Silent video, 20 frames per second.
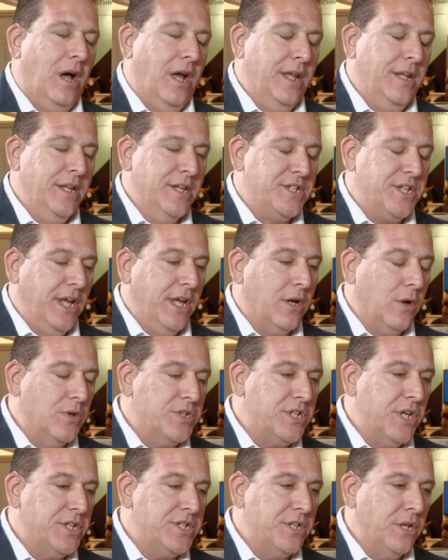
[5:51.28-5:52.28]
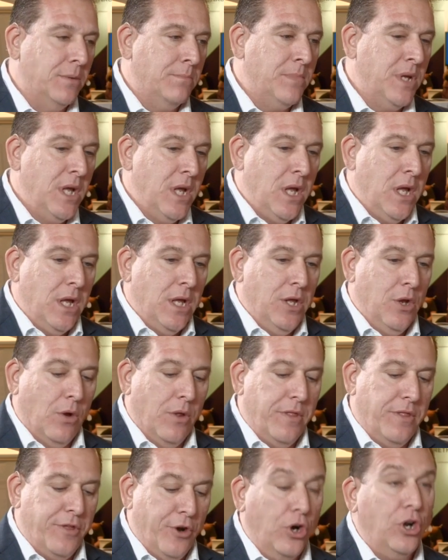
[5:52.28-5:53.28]
in this ecosystem,
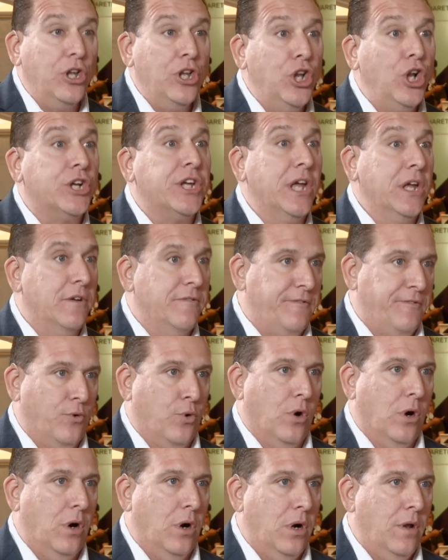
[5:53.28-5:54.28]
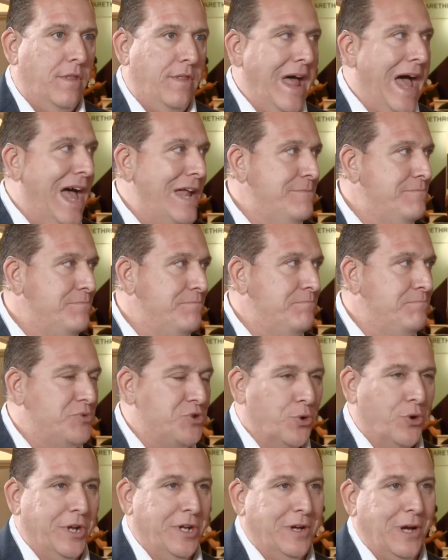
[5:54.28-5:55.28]
they're looking for that
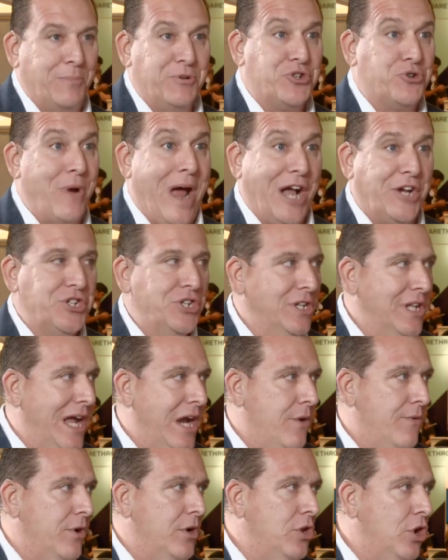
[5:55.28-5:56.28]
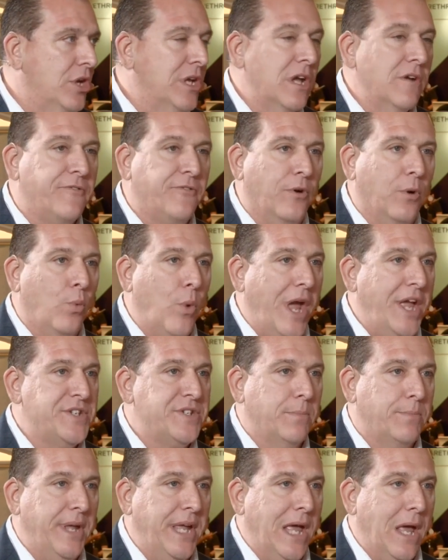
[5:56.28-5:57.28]
sort of abstraction layer. They're looking for
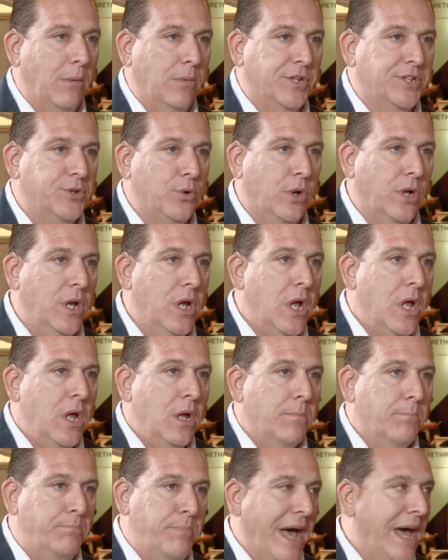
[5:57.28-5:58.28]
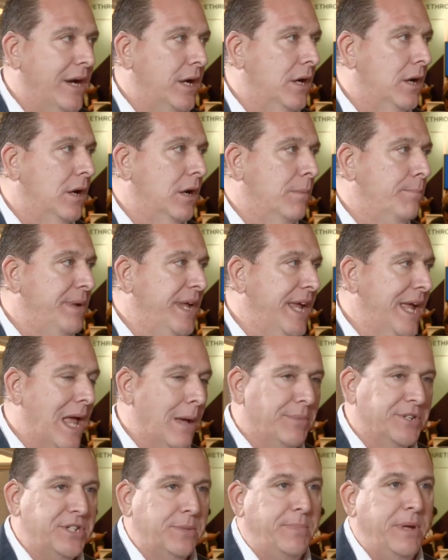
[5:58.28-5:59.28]
ways of being able to do it better, being
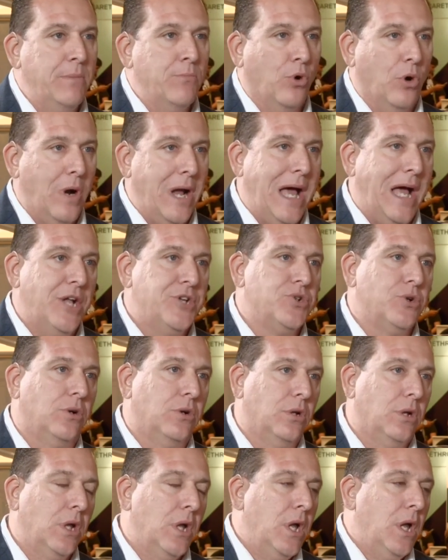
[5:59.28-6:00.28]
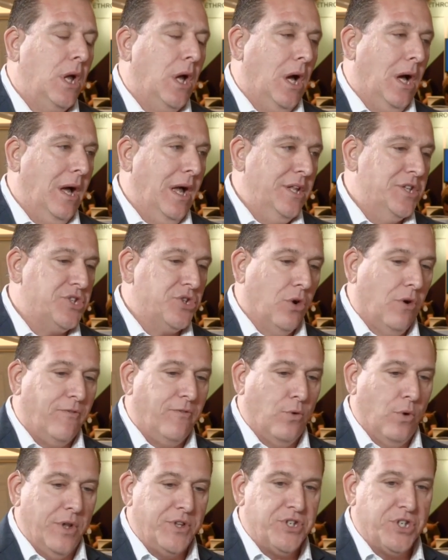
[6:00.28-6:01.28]
able to be more agile, and so
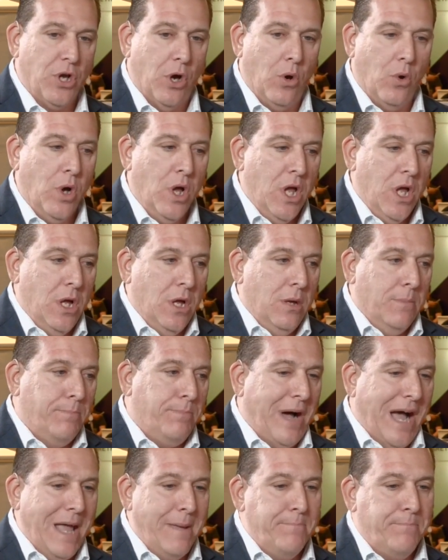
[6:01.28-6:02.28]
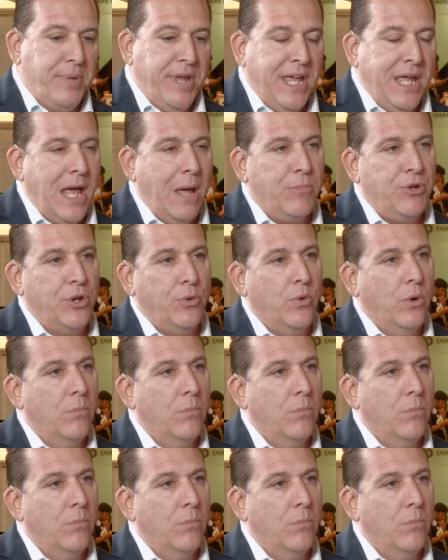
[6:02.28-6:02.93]
forth. So by being able to